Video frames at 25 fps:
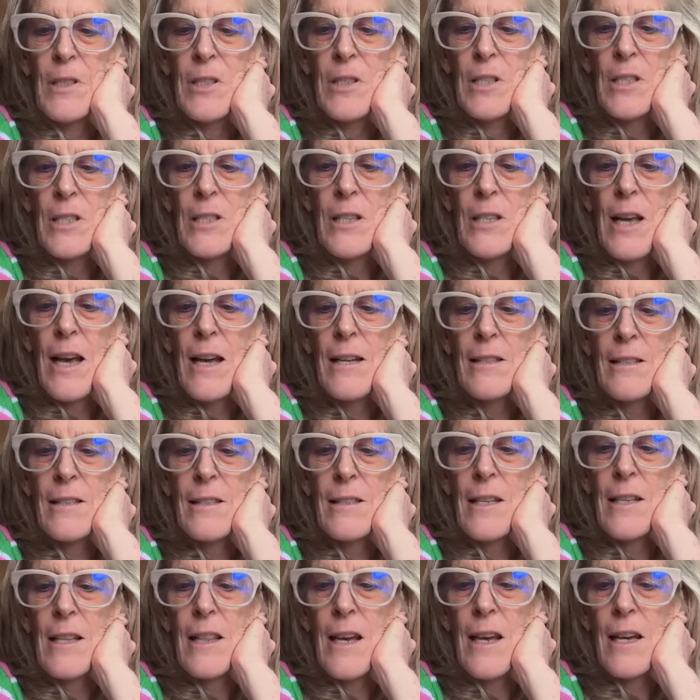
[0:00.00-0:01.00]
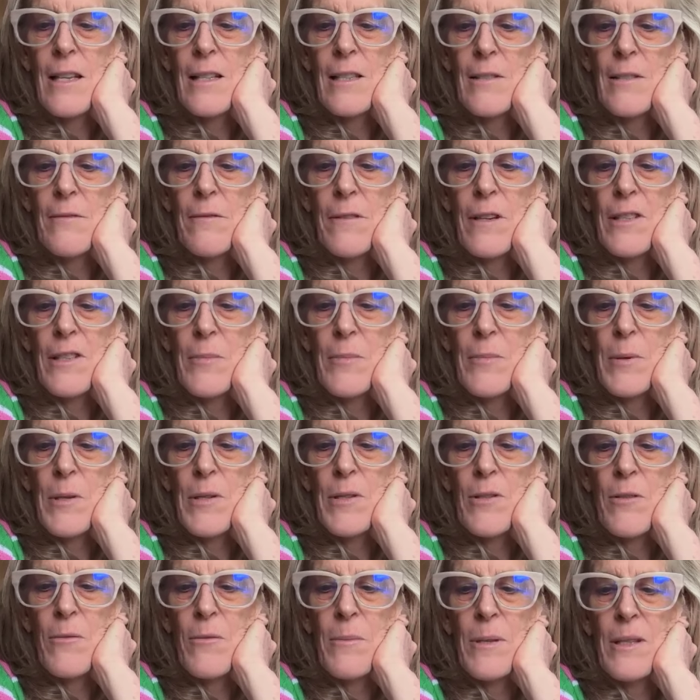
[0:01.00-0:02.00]
But Alice said lots of
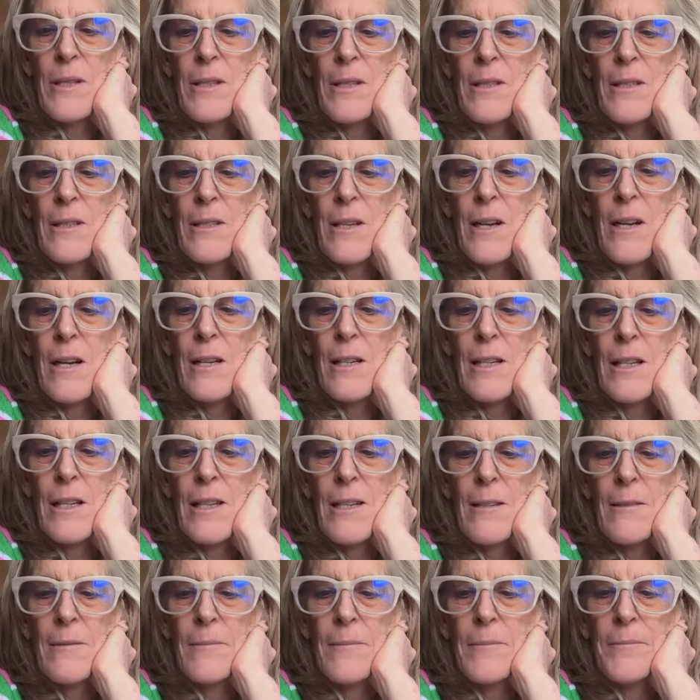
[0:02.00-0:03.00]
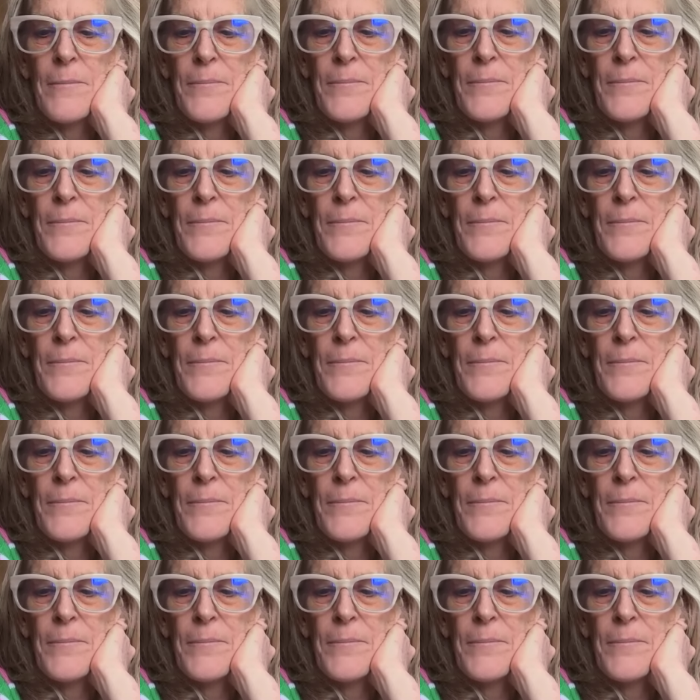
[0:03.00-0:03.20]
recipes omit the sake.